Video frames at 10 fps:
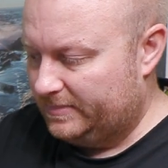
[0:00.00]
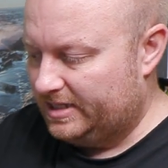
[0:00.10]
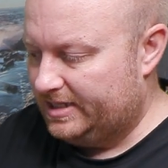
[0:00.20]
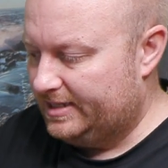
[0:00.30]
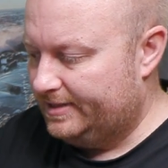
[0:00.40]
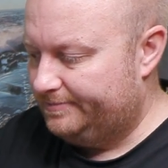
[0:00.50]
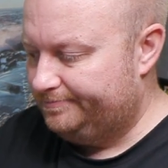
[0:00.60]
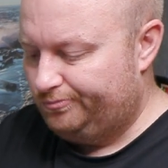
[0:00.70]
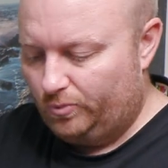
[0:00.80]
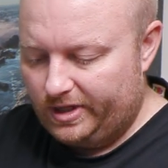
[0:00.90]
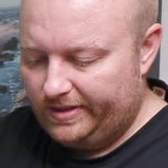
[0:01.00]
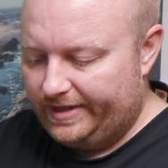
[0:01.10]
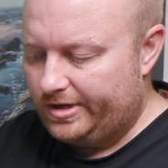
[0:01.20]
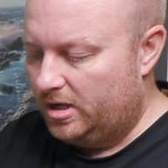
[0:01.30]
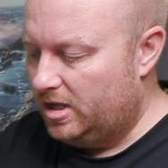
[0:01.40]
what do they
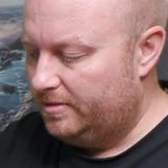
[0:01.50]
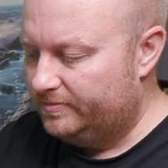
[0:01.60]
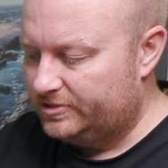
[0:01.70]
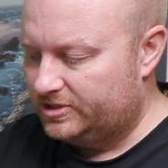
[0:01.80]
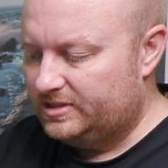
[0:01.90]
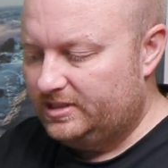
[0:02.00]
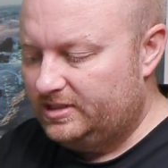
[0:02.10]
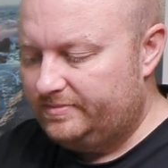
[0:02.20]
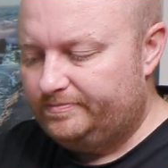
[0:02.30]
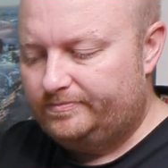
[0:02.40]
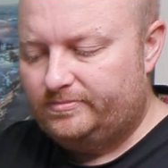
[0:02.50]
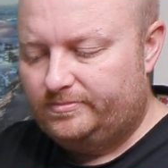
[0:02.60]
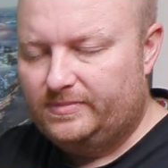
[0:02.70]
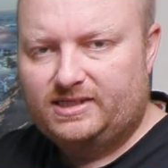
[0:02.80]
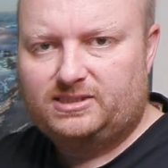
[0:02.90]
call them? Just the
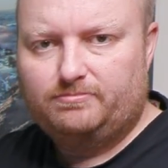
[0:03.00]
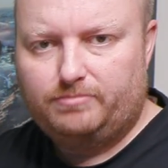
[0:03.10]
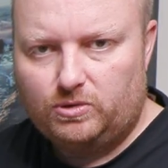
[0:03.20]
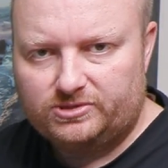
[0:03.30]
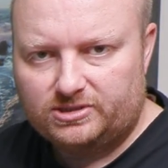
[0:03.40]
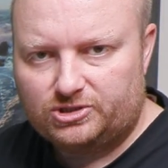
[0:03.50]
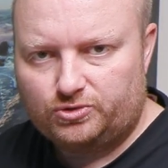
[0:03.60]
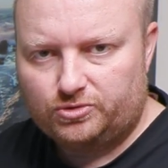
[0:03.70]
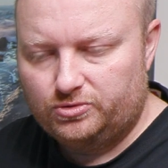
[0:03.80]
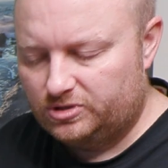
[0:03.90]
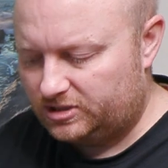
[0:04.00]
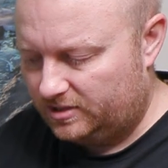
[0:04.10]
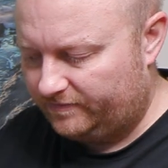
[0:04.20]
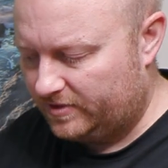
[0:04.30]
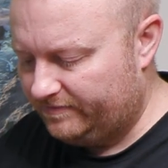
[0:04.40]
nuts and bolts and screws
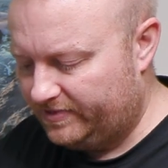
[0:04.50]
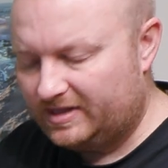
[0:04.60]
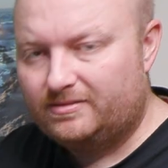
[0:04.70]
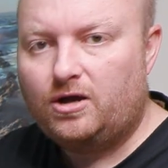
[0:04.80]
for everything.